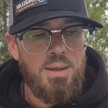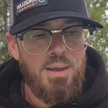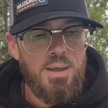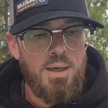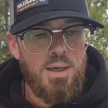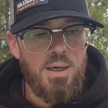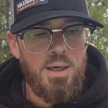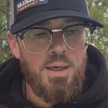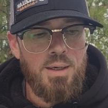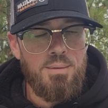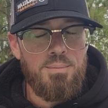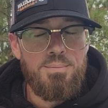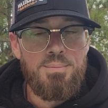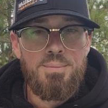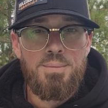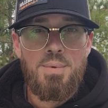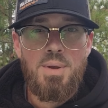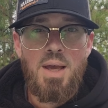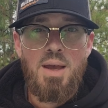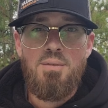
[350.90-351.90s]
Um,
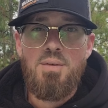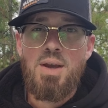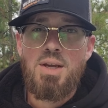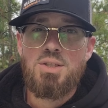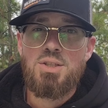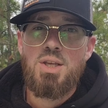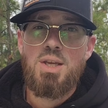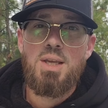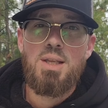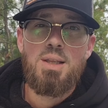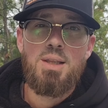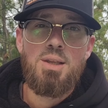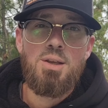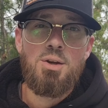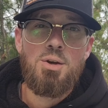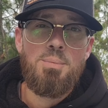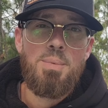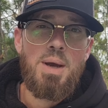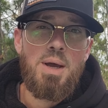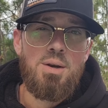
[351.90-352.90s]
I've actually hidden
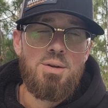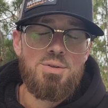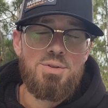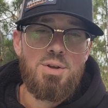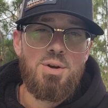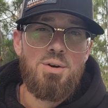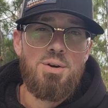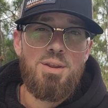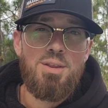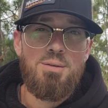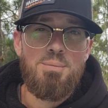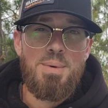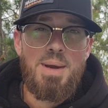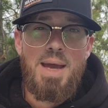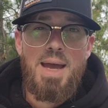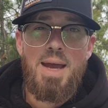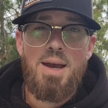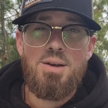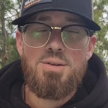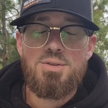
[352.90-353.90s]
liquor bottles underneath my
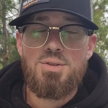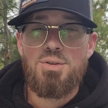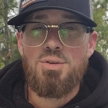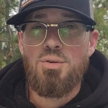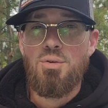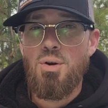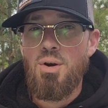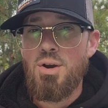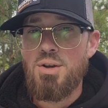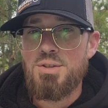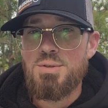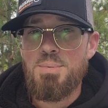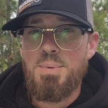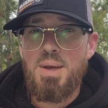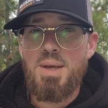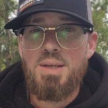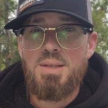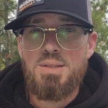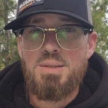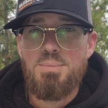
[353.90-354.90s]
house in the crawl
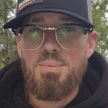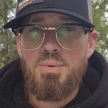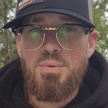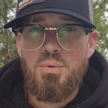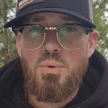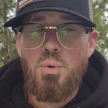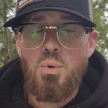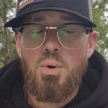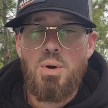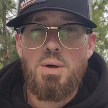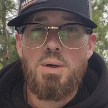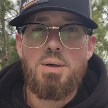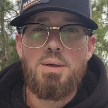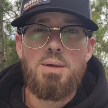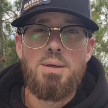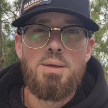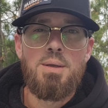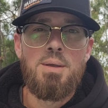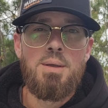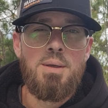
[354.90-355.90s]
space before.
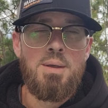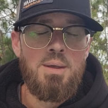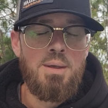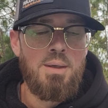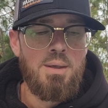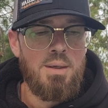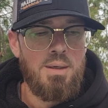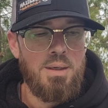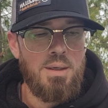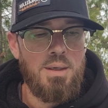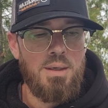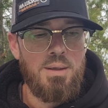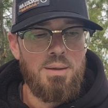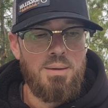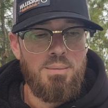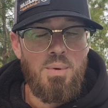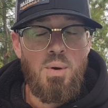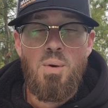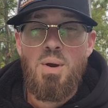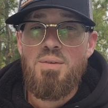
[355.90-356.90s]
Uh,
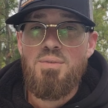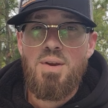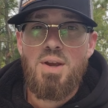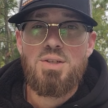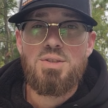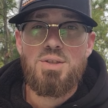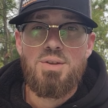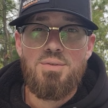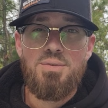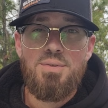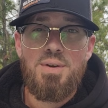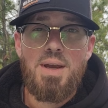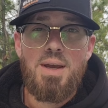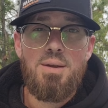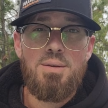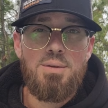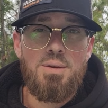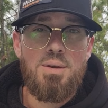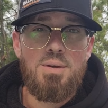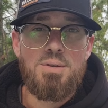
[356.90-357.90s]
and my wife actually
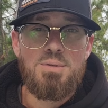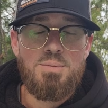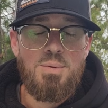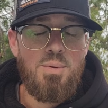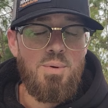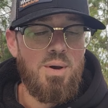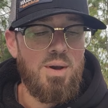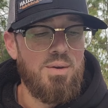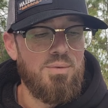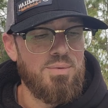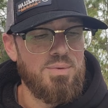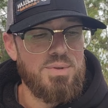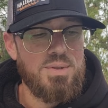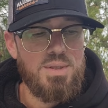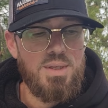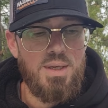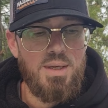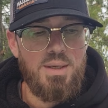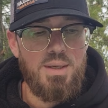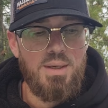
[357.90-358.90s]
found those. My wife was
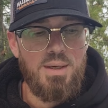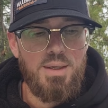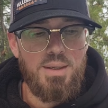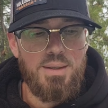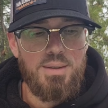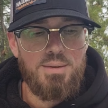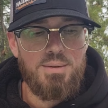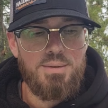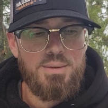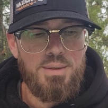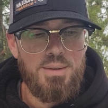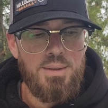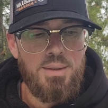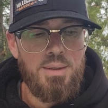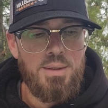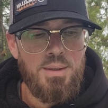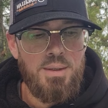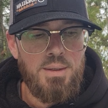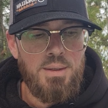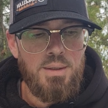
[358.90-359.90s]
a uh,
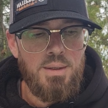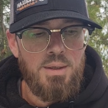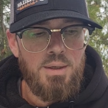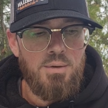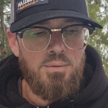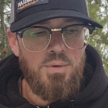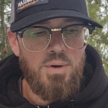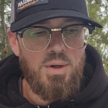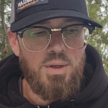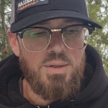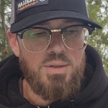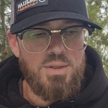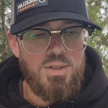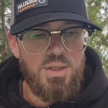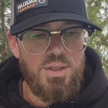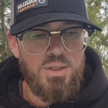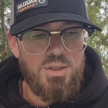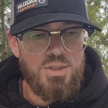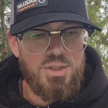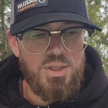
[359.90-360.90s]
very
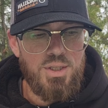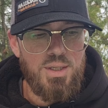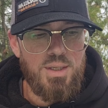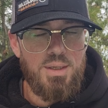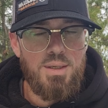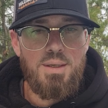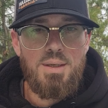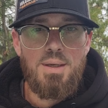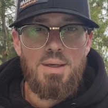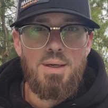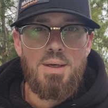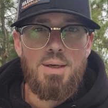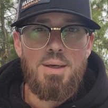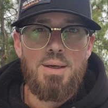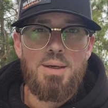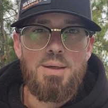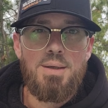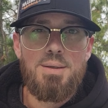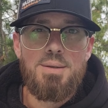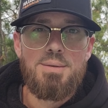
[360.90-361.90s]
diligent
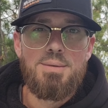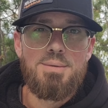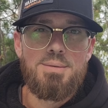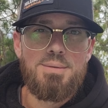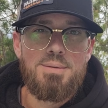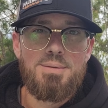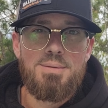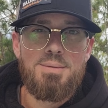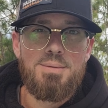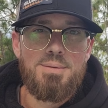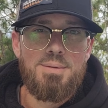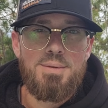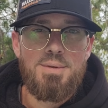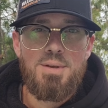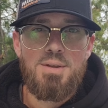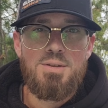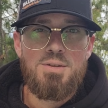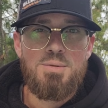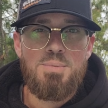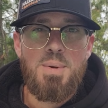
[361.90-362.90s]
uh,
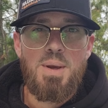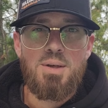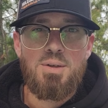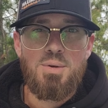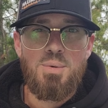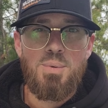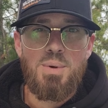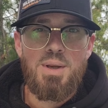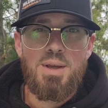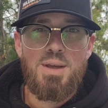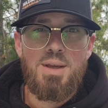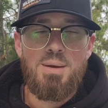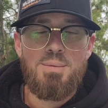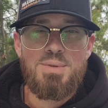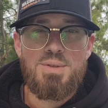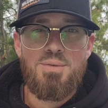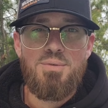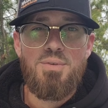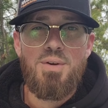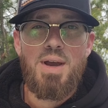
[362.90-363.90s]
inspector when it
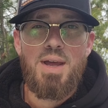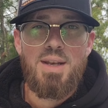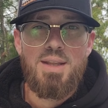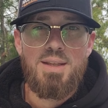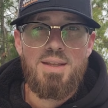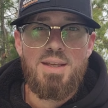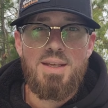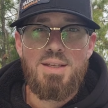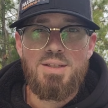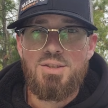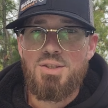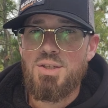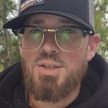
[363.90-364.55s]
comes to finding things.